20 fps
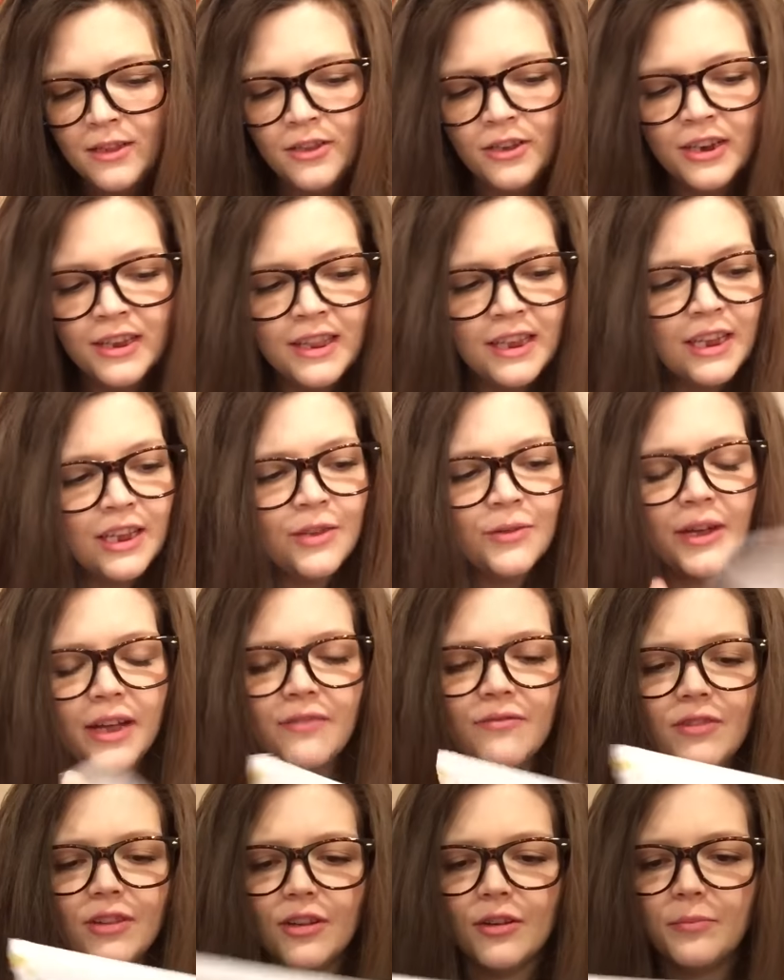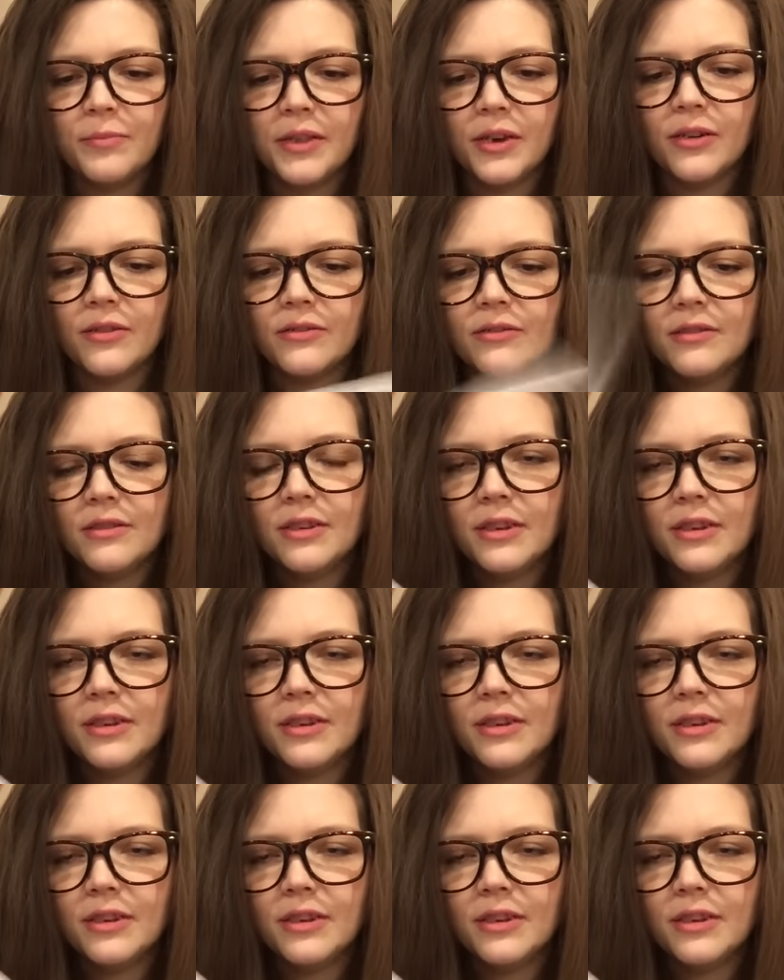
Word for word: Look at the cute envelope though.